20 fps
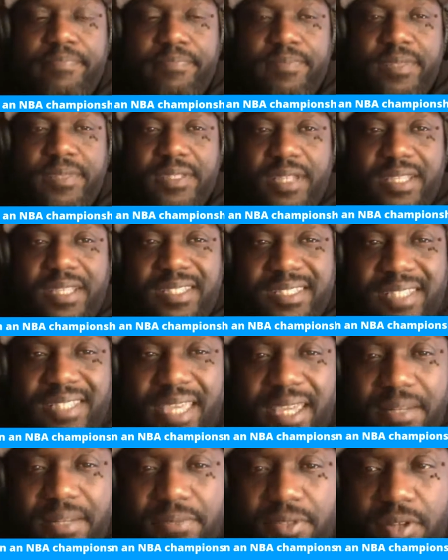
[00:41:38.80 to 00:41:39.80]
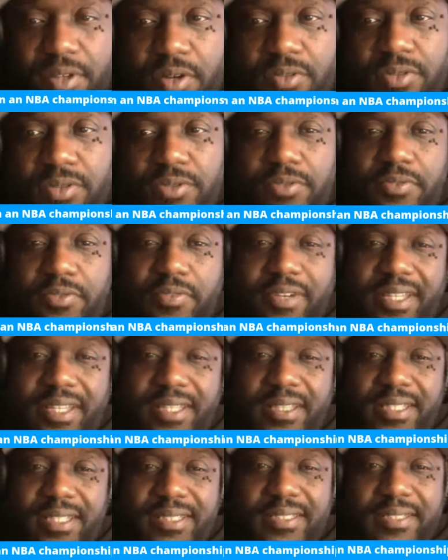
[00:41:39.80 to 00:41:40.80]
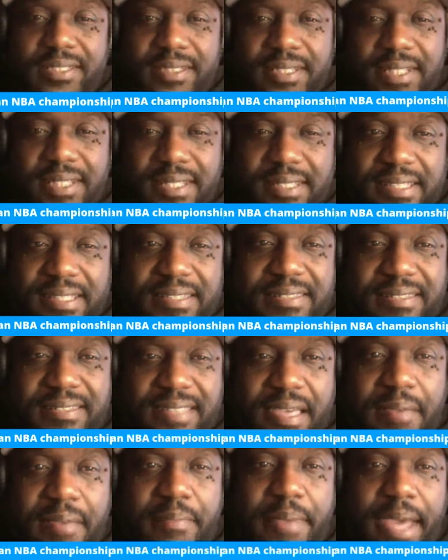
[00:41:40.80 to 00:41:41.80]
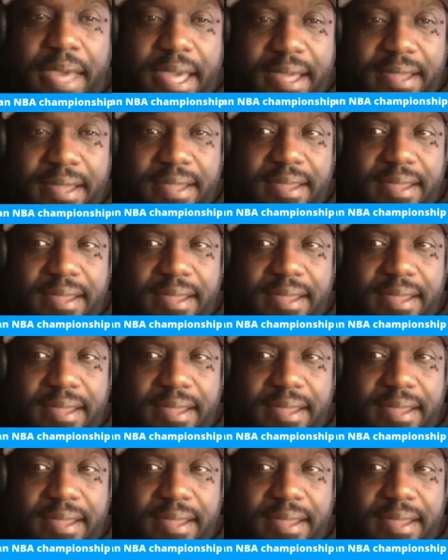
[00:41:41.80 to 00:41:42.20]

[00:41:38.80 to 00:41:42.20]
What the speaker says: Jason Tatum's go-to realistically is a step back.